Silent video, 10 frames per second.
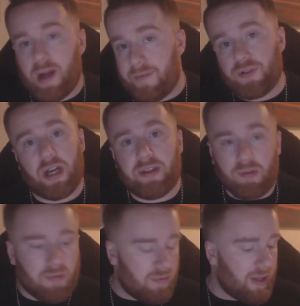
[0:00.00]
I've tried their
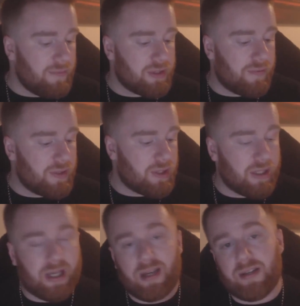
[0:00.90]
other flavours
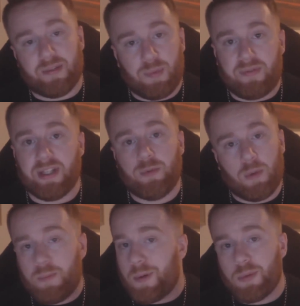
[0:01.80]
obviously, and with this
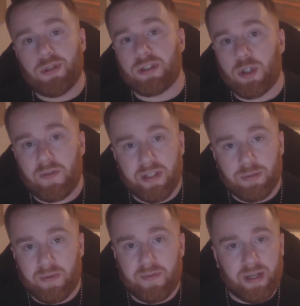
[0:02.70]
one, but we'll just go off
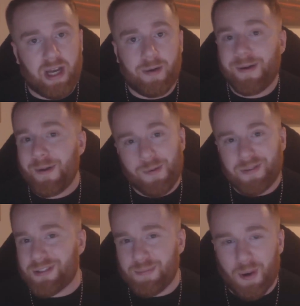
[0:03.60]
this one for now,
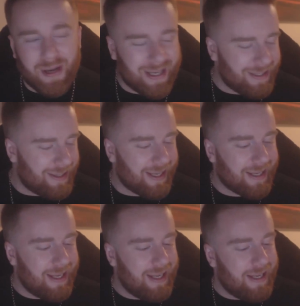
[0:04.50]
won't spoil anything.
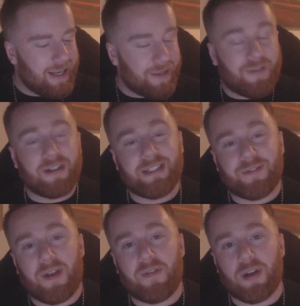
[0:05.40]
As far as this
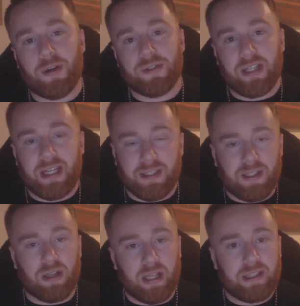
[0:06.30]
flavour goes, it's
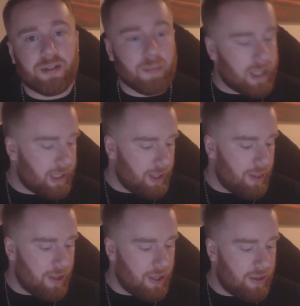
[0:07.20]
clear to me
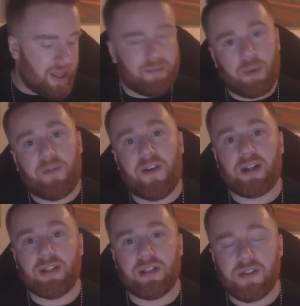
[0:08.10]
that they've
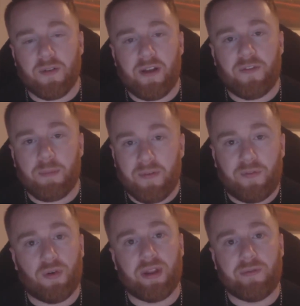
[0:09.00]
perfected this flavour
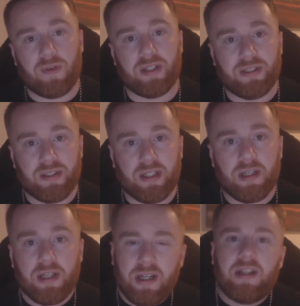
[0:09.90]
before they've released it.
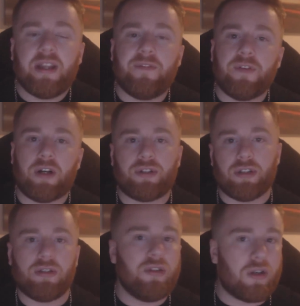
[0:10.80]
They've not
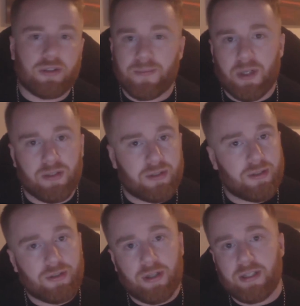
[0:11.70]
just knocked some
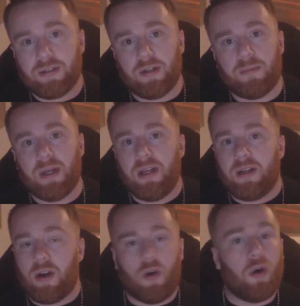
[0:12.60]
concentrates up,
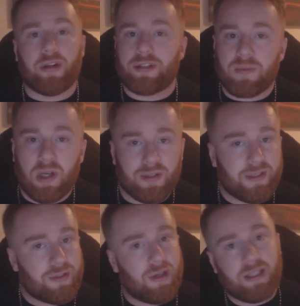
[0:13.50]
or ordered some
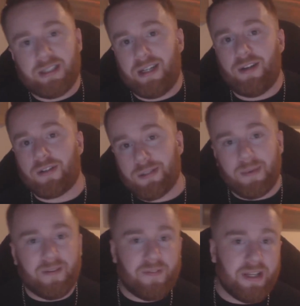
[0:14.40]
concentrates in, knocked a
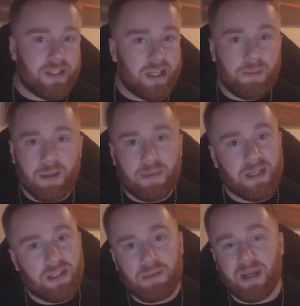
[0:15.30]
bit of VG, bit of
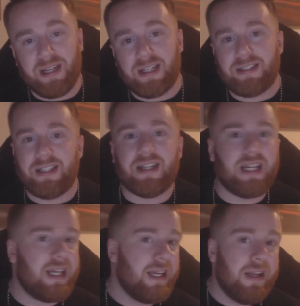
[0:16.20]
PG, bit of nicotine
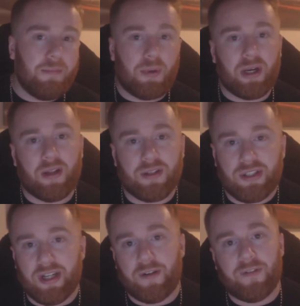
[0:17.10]
in it, put it on the
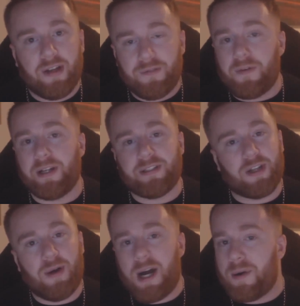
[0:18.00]
shelf, ready to
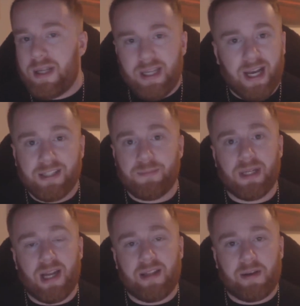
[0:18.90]
go out. It hasn't
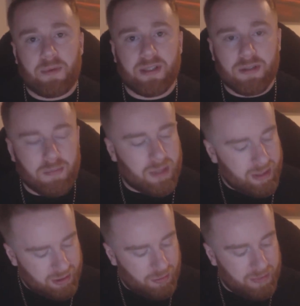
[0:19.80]
been like that with this company.
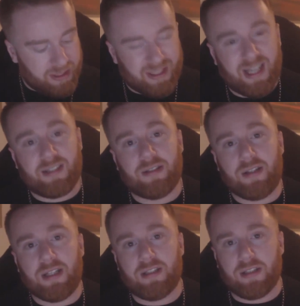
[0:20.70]
This company's
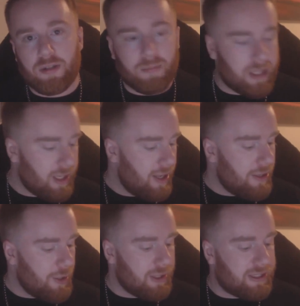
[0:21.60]
tested this. This company,
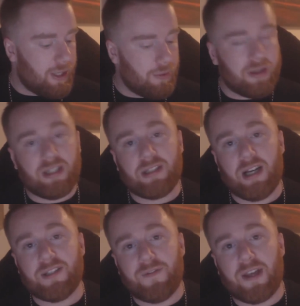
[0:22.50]
you can tell that these
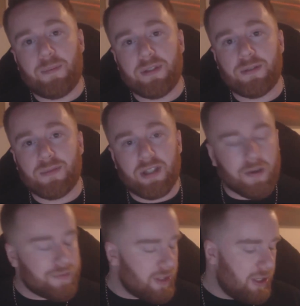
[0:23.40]
guys are vapors
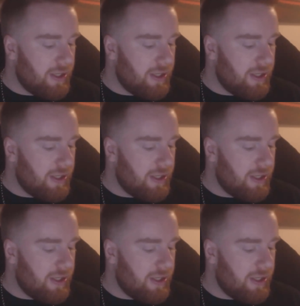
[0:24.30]
themselves.